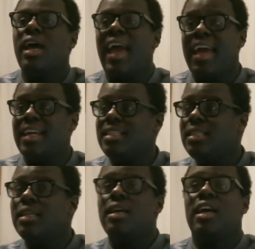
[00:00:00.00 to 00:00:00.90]
And
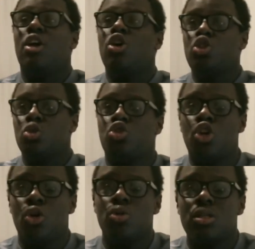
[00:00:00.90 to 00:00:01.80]
it also
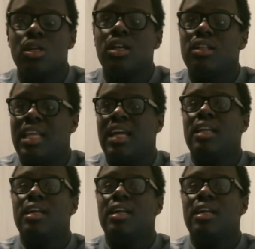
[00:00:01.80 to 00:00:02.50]
shows that